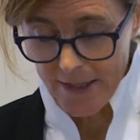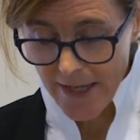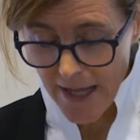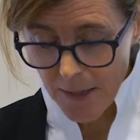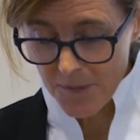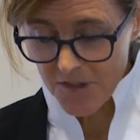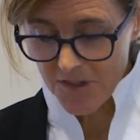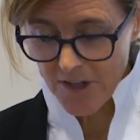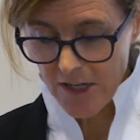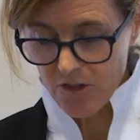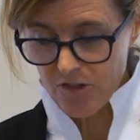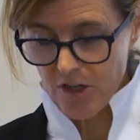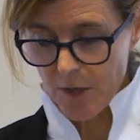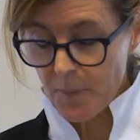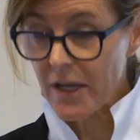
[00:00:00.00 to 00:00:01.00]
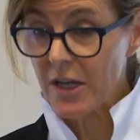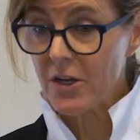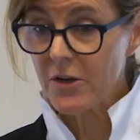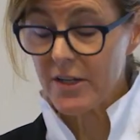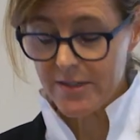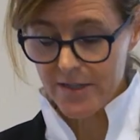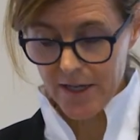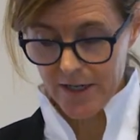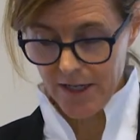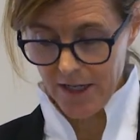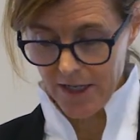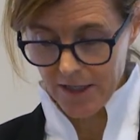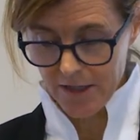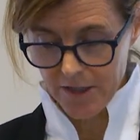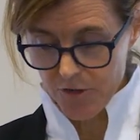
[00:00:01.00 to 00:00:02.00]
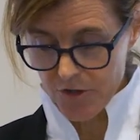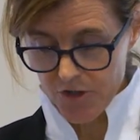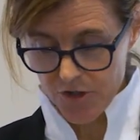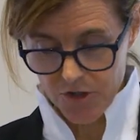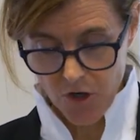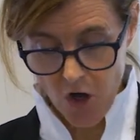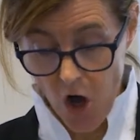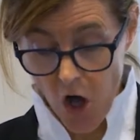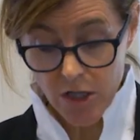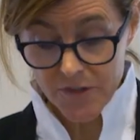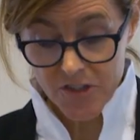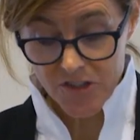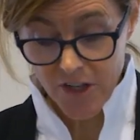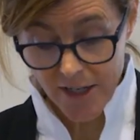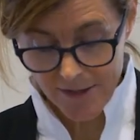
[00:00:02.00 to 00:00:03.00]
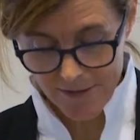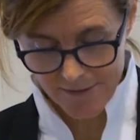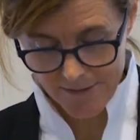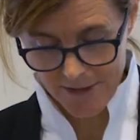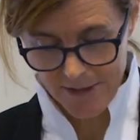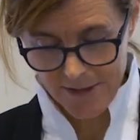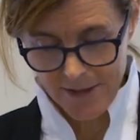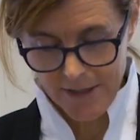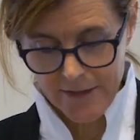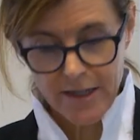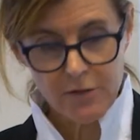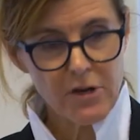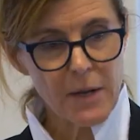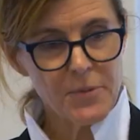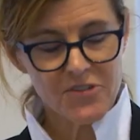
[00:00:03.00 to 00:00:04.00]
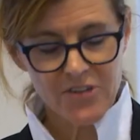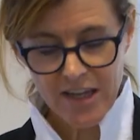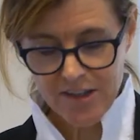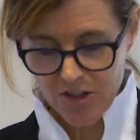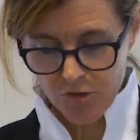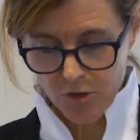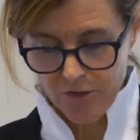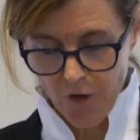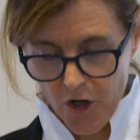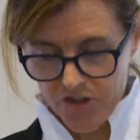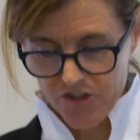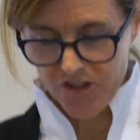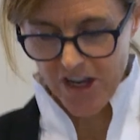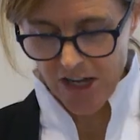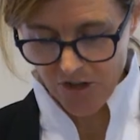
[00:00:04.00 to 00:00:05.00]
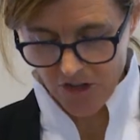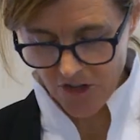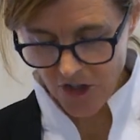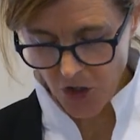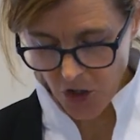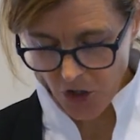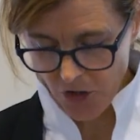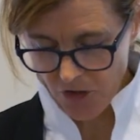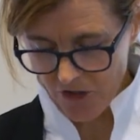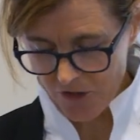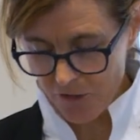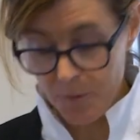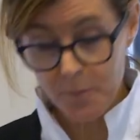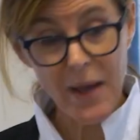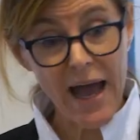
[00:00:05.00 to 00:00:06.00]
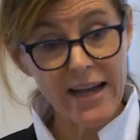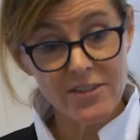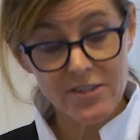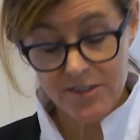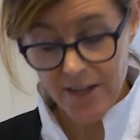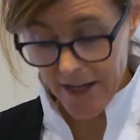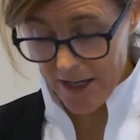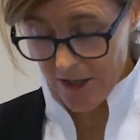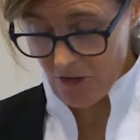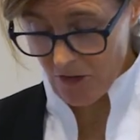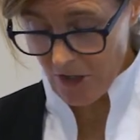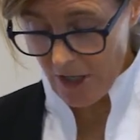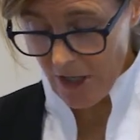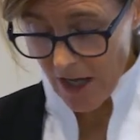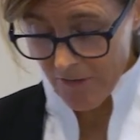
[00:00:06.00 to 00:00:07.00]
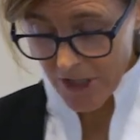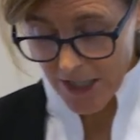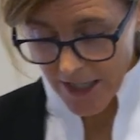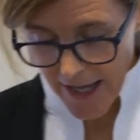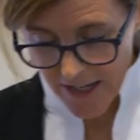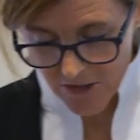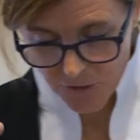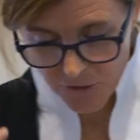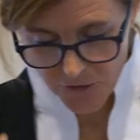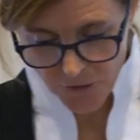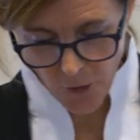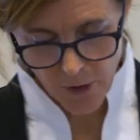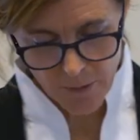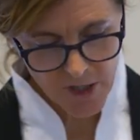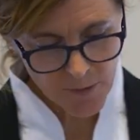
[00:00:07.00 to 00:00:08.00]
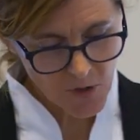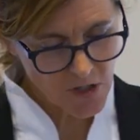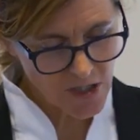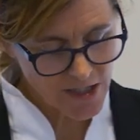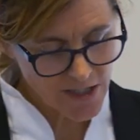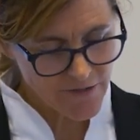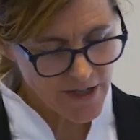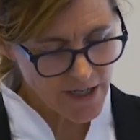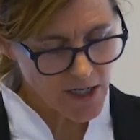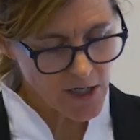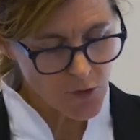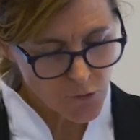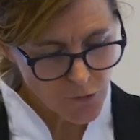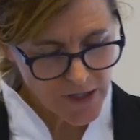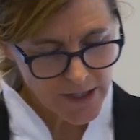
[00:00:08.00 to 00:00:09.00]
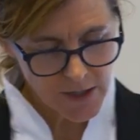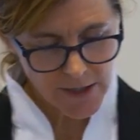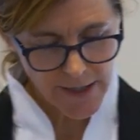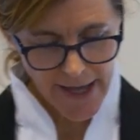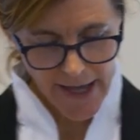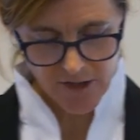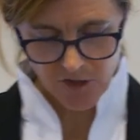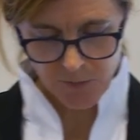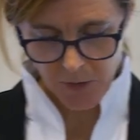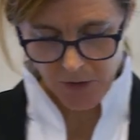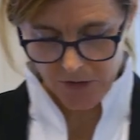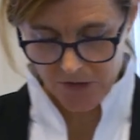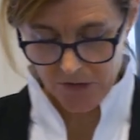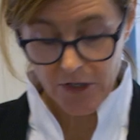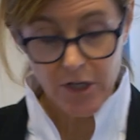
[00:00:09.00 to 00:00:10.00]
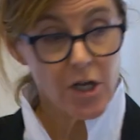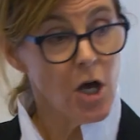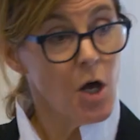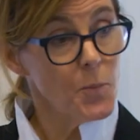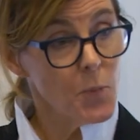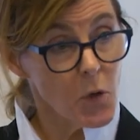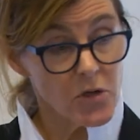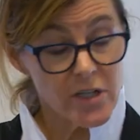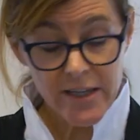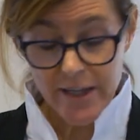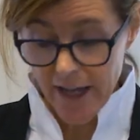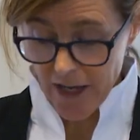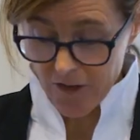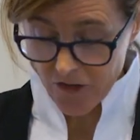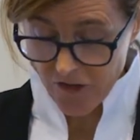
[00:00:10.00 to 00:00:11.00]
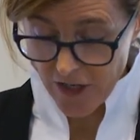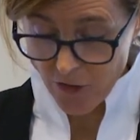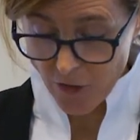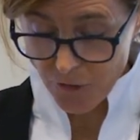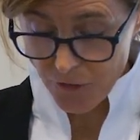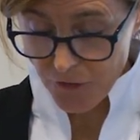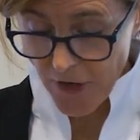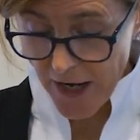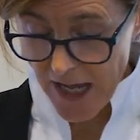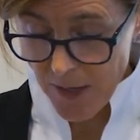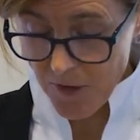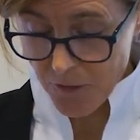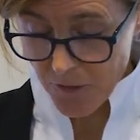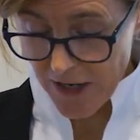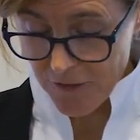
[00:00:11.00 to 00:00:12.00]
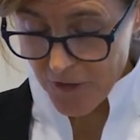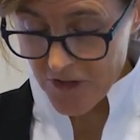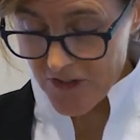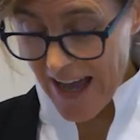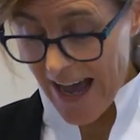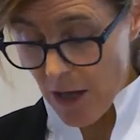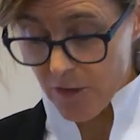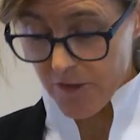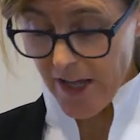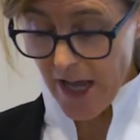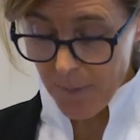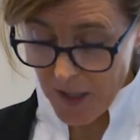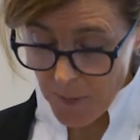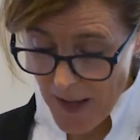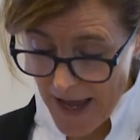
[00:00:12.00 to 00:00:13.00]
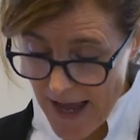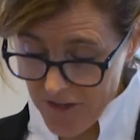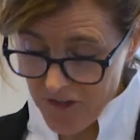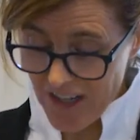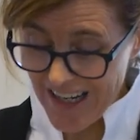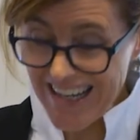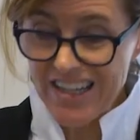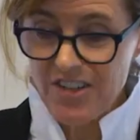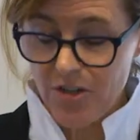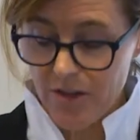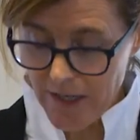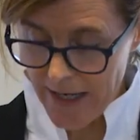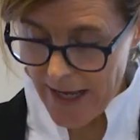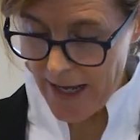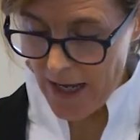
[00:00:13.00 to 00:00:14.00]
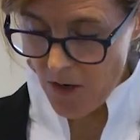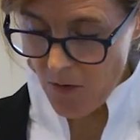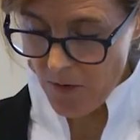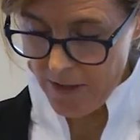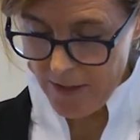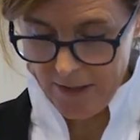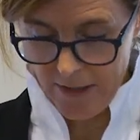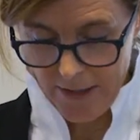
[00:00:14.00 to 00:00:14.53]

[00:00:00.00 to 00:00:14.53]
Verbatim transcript: Named sages appear in Tannaitic literature all of a sudden they represent a sort of audacious incursion from backstage of a class of formidable, living, real experts, pulling the exegetical frame of reference out of the epic past and into the now,